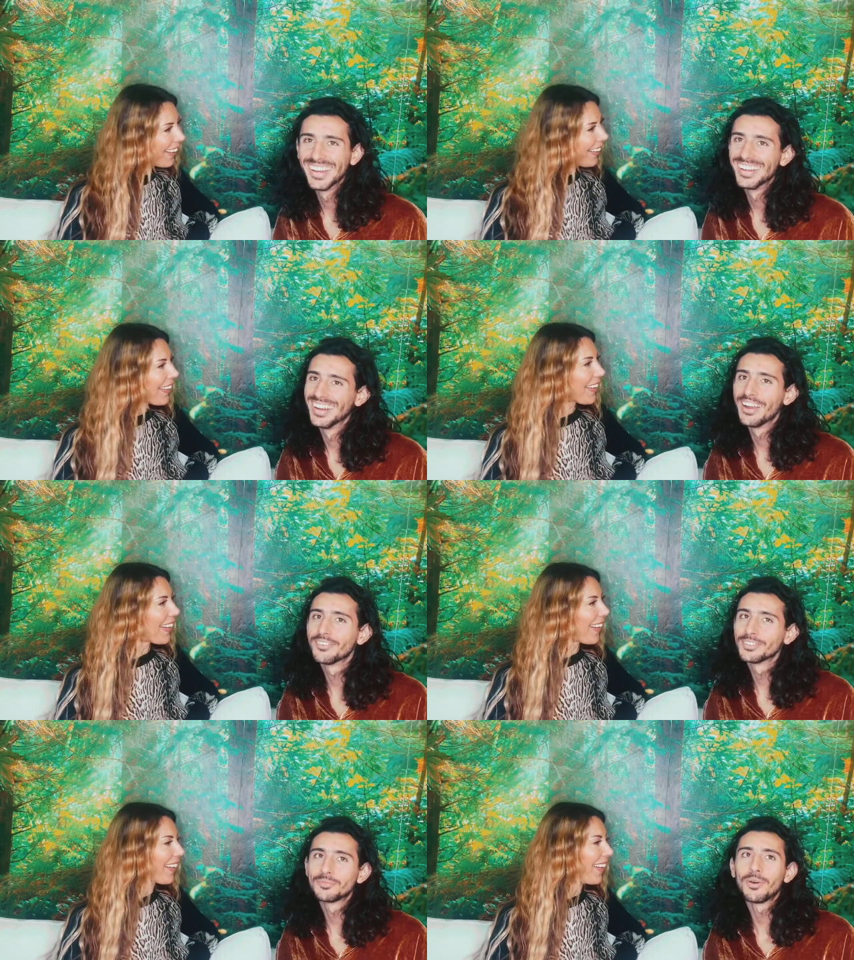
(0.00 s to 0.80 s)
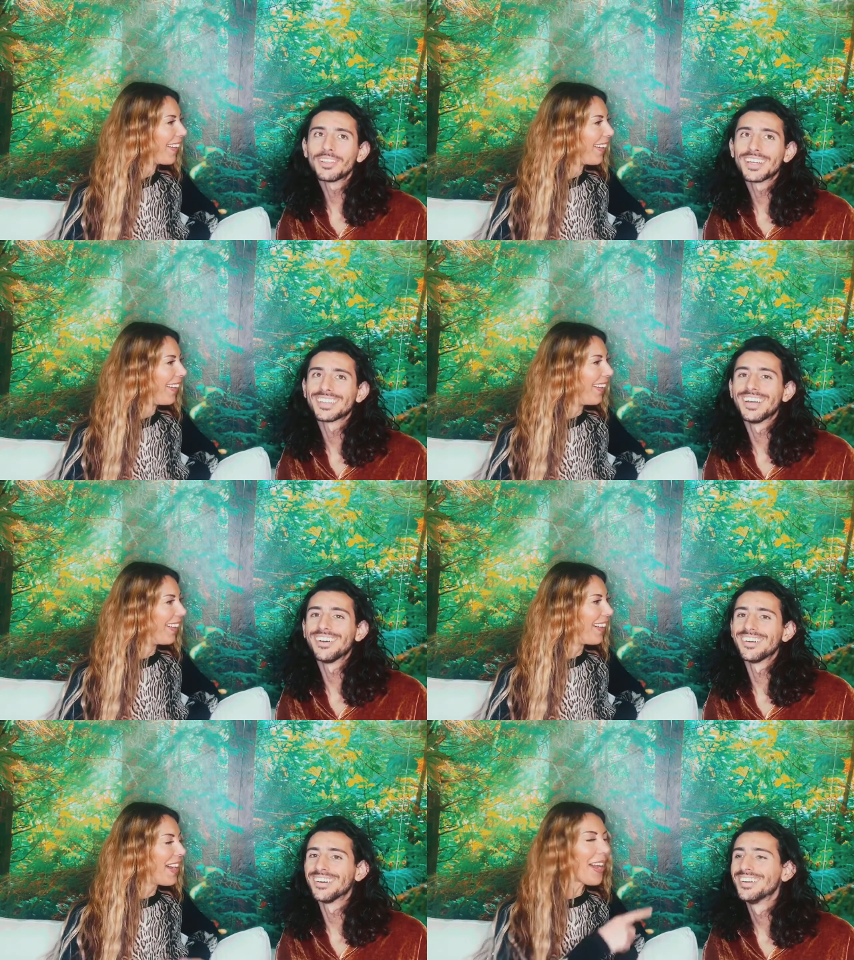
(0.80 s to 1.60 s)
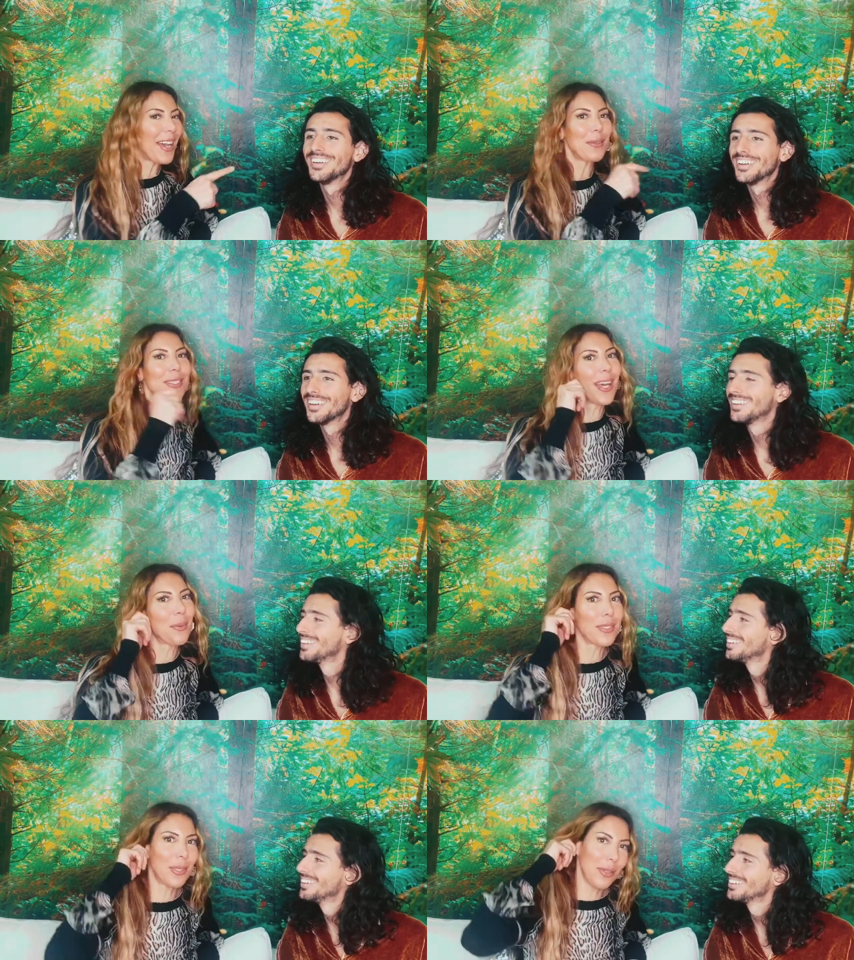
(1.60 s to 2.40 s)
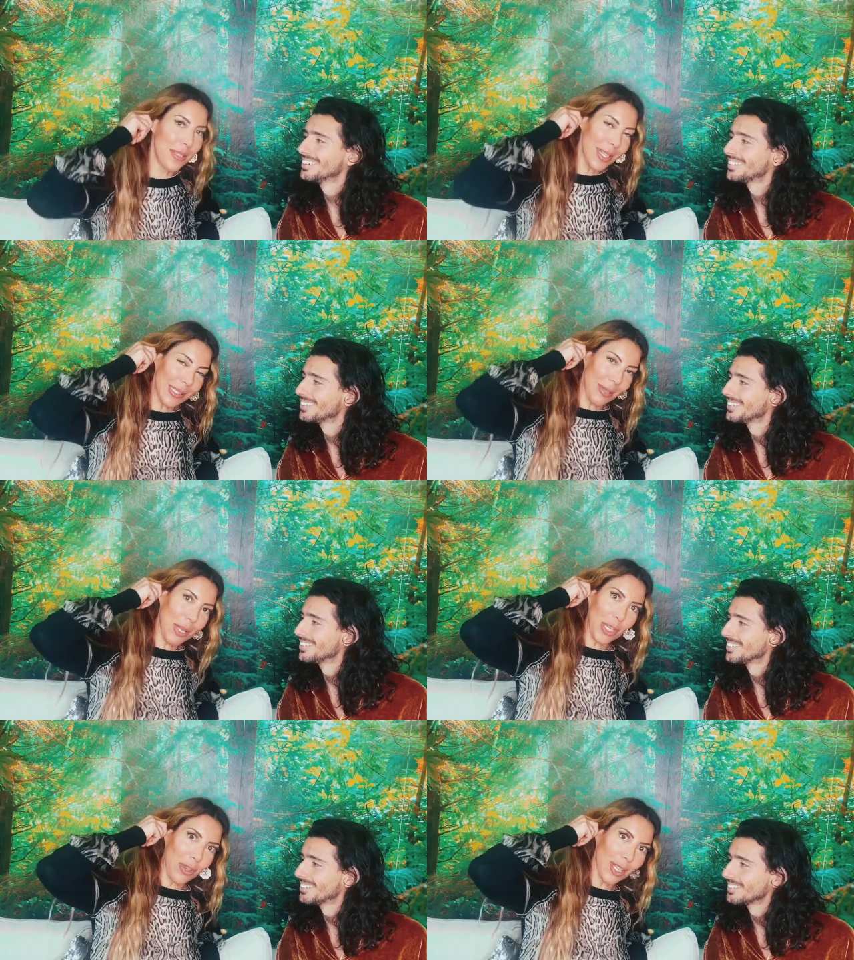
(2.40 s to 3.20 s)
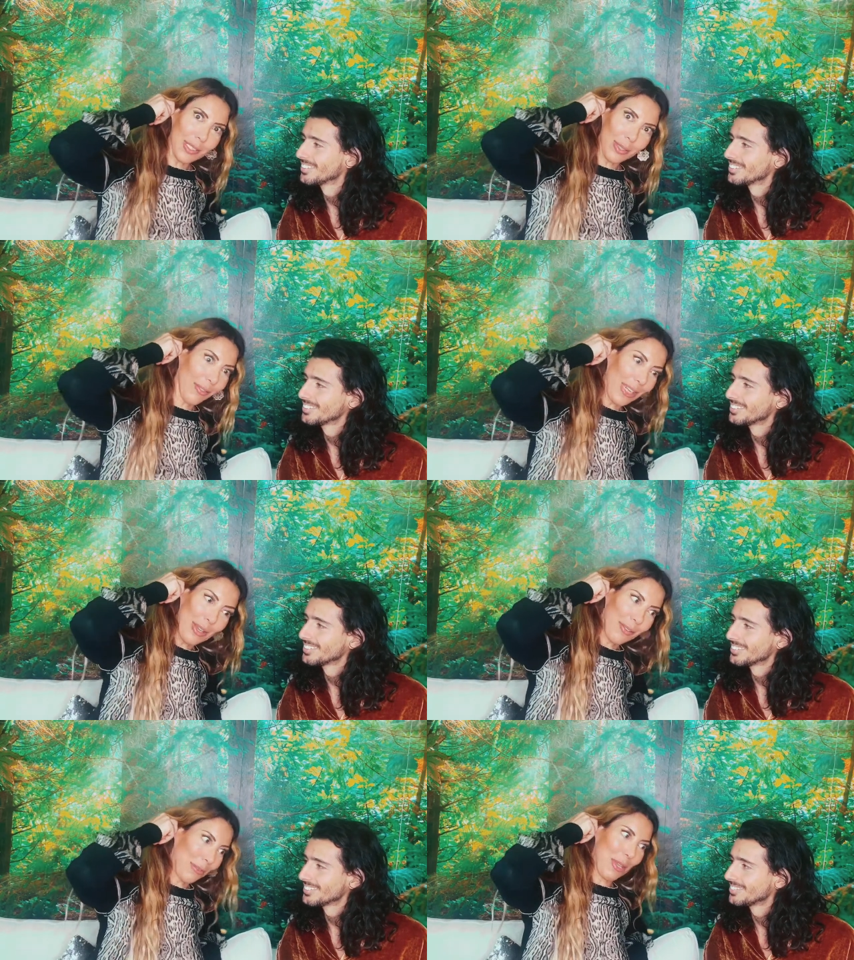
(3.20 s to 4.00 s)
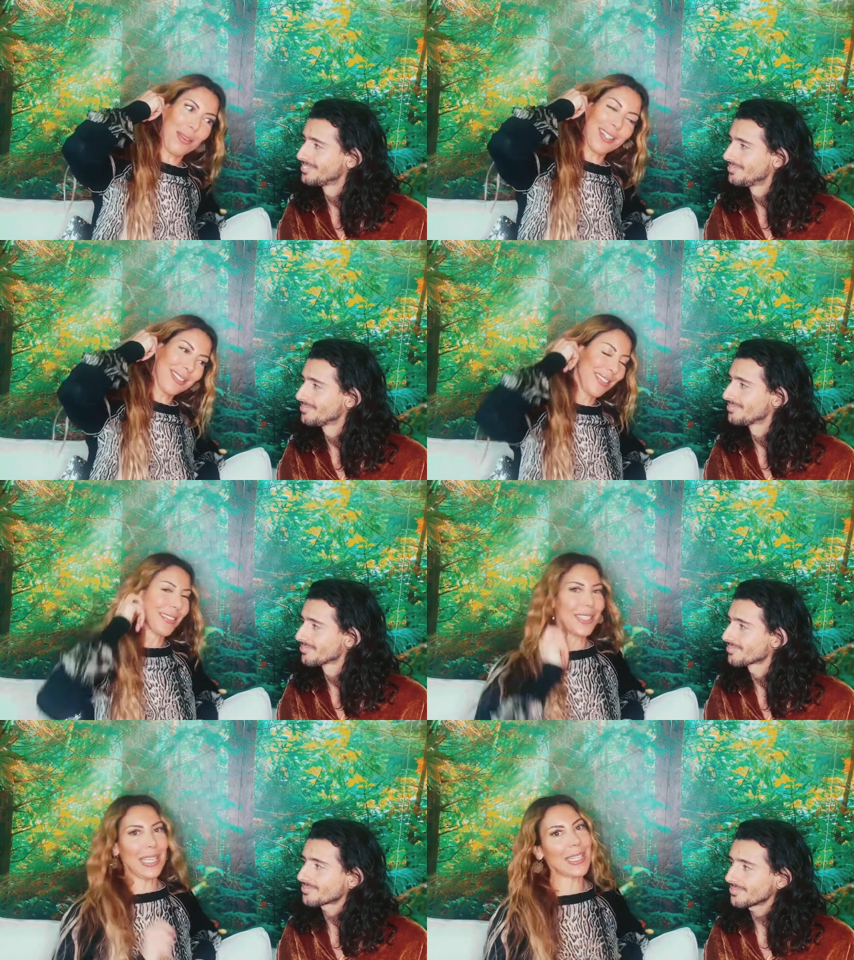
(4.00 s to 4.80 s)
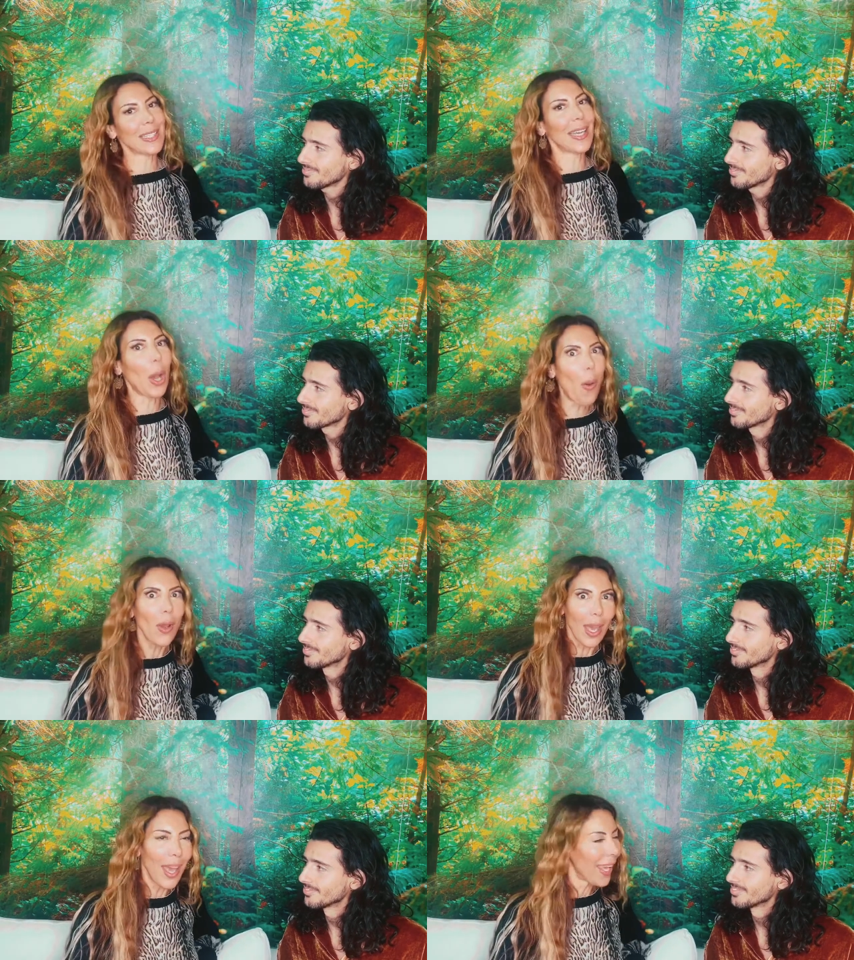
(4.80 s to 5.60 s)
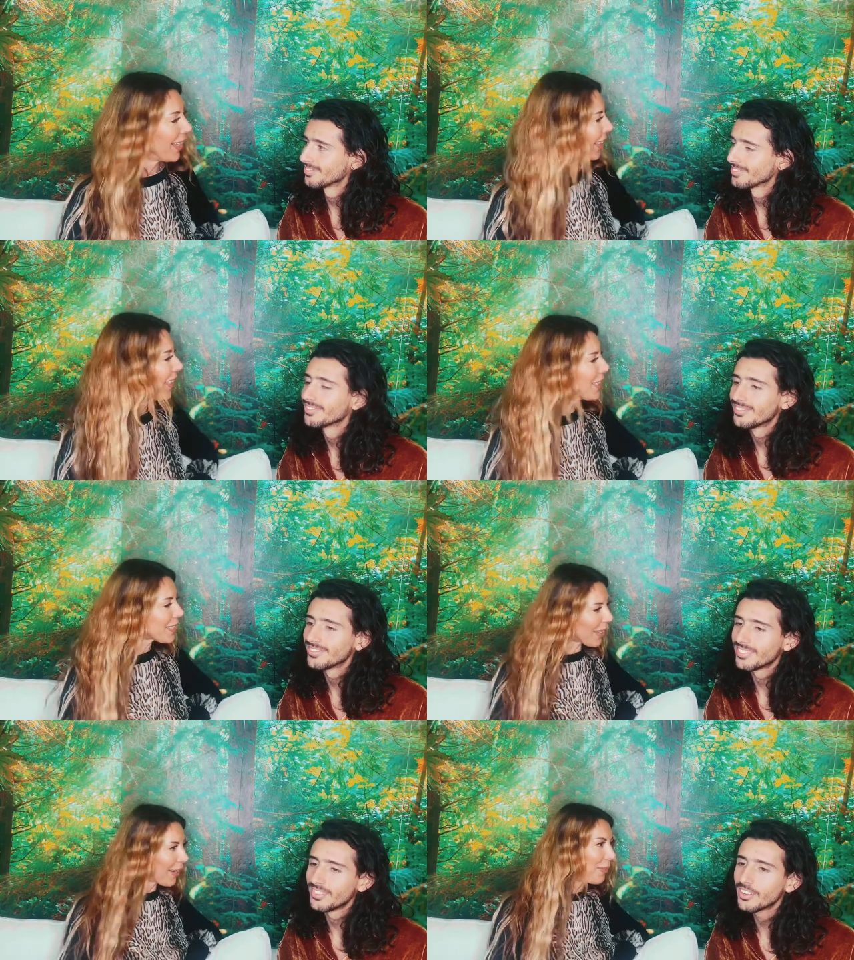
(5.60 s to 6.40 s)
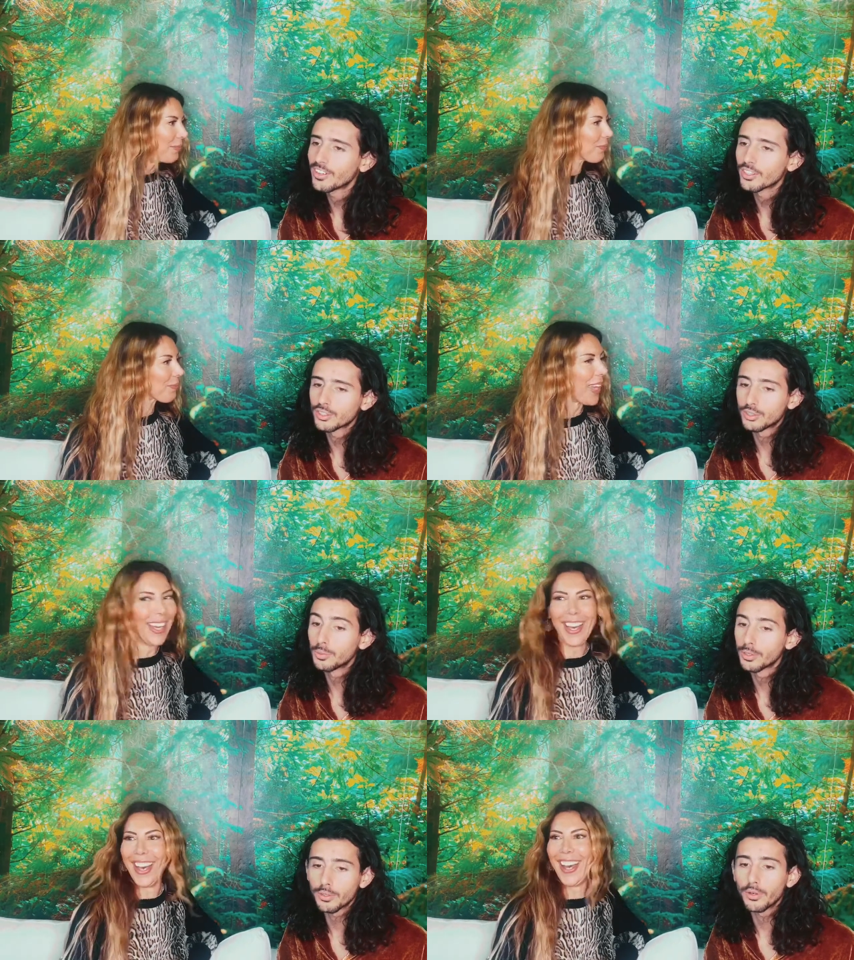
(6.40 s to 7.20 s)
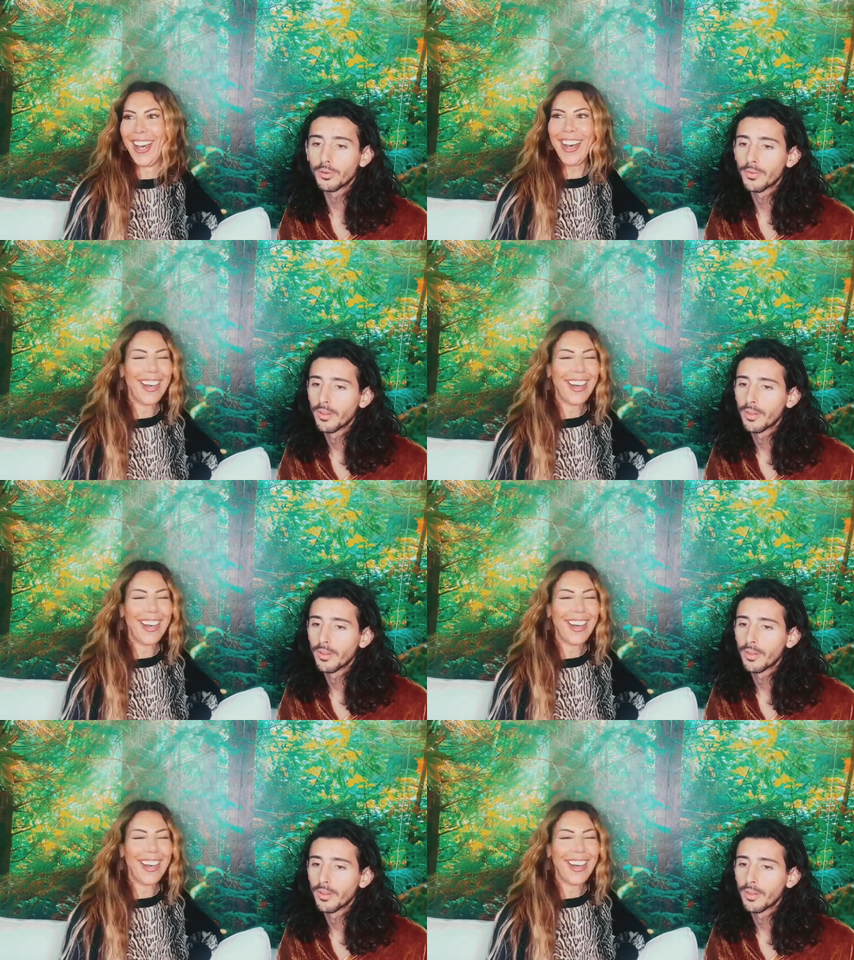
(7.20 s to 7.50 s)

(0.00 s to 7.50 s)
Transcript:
Speaker 1: I'm in the spotlight now.
Speaker 2: I, w- I was doing this. I'm like, you gotta do a video with me. You gotta do. It. He's like, okay so no, it's super cool.